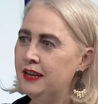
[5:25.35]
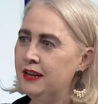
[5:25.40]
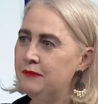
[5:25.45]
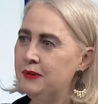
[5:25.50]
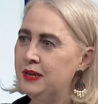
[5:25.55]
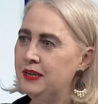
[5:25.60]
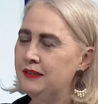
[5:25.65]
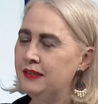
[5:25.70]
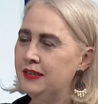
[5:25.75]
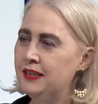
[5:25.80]
I
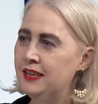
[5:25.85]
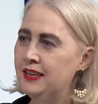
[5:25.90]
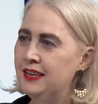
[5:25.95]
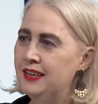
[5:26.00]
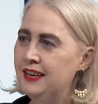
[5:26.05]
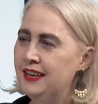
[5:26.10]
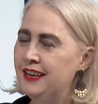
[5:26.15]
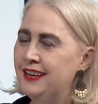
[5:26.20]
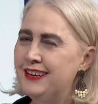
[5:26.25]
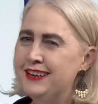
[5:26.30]

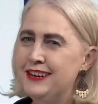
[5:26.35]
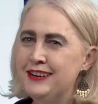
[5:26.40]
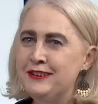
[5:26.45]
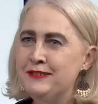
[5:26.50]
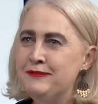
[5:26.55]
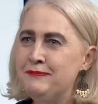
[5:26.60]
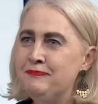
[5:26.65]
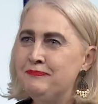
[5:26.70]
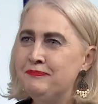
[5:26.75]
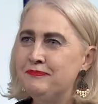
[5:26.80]

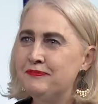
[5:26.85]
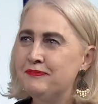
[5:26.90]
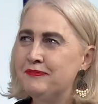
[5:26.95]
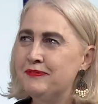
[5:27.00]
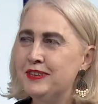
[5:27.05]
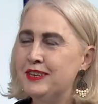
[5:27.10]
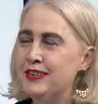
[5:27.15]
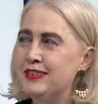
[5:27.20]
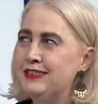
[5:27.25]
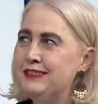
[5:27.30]
mean,
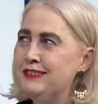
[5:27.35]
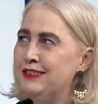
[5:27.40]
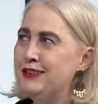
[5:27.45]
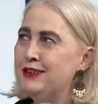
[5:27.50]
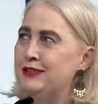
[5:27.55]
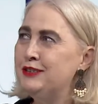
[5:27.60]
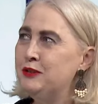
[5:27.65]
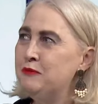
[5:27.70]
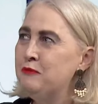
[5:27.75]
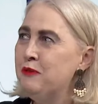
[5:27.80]
you
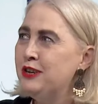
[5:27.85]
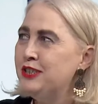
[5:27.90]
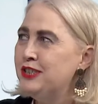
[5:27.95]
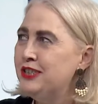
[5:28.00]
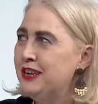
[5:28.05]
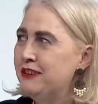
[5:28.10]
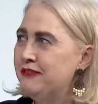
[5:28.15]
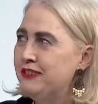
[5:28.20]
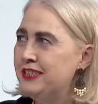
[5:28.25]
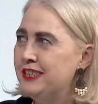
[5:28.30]
know, to watch
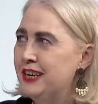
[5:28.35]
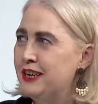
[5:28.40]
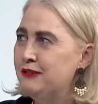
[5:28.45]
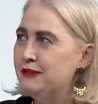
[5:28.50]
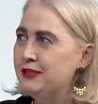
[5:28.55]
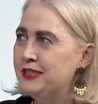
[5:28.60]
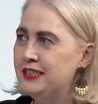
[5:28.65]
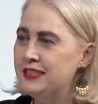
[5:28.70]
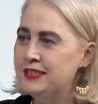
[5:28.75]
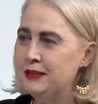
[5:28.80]
it every day,
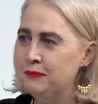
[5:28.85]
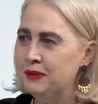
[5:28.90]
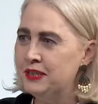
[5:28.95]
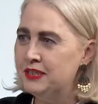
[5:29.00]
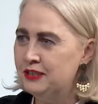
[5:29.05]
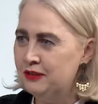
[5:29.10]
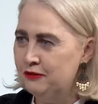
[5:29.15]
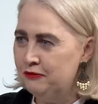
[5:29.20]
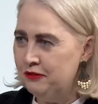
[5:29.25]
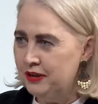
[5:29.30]
you'll see something
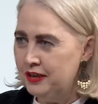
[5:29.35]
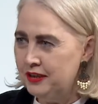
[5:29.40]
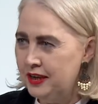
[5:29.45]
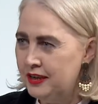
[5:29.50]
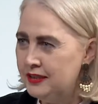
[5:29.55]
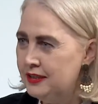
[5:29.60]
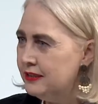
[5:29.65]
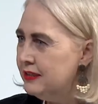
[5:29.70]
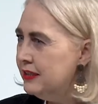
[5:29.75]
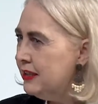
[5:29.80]
different.
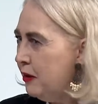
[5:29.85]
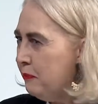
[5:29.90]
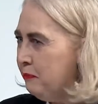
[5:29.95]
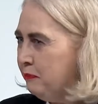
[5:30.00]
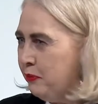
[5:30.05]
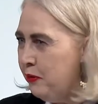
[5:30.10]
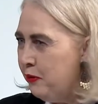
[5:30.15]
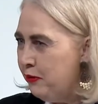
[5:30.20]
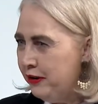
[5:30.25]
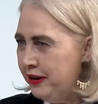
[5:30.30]
It doesn't
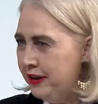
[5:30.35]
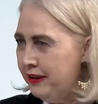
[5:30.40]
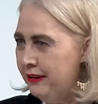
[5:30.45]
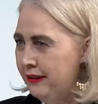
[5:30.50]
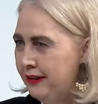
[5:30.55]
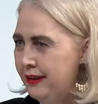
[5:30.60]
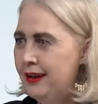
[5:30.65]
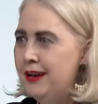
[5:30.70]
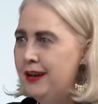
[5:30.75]
get boring